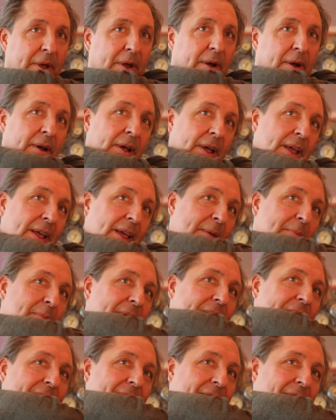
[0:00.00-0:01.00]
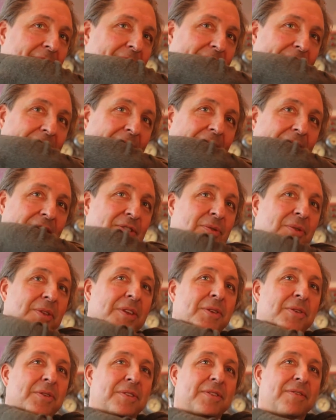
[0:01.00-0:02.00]
bigger. But they actually
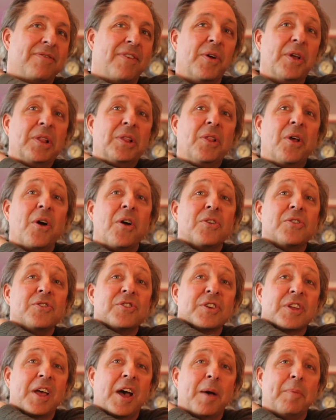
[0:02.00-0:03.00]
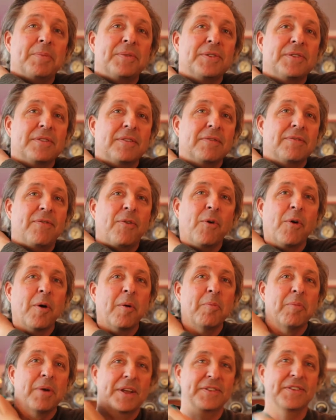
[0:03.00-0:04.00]
use very large cups
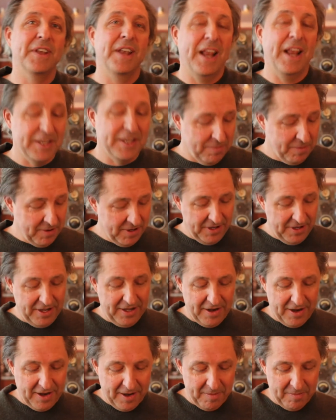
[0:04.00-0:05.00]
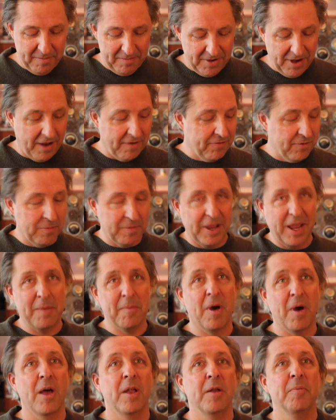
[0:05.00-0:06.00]
for breast enhancement, not from
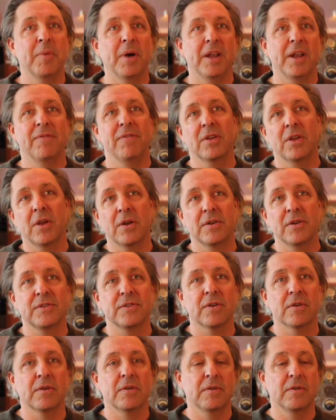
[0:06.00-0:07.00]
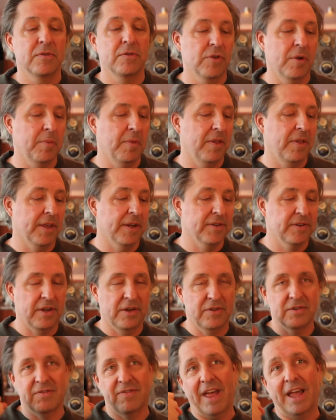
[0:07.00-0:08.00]
GameOn. But if you go to certain treatment things, they
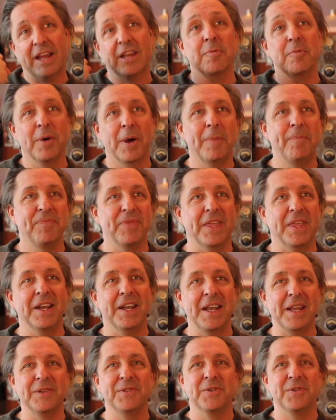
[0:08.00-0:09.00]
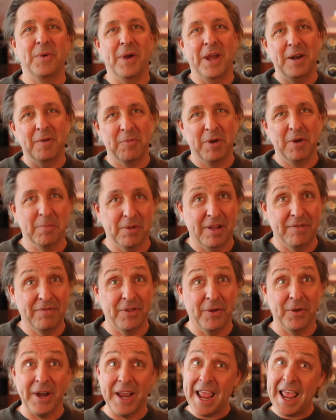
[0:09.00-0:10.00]
use a vacuum pump, and it is a way to bring blood
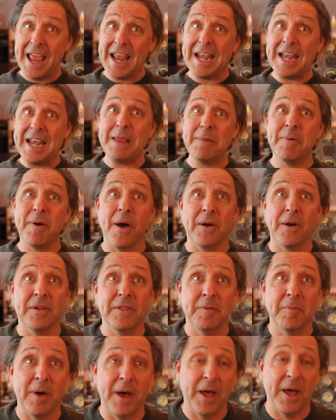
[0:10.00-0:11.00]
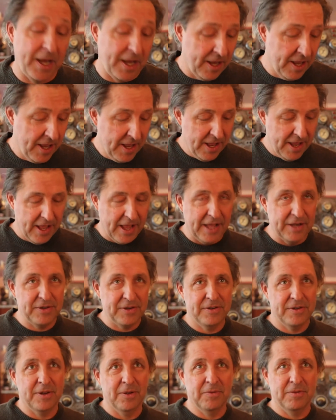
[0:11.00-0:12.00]
flow to any part of the body. I
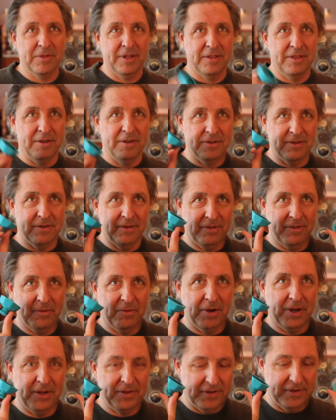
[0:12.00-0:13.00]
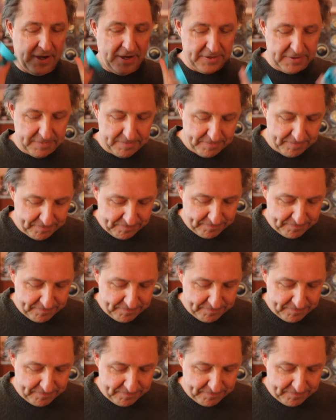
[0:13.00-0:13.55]
just don't think these are the right size.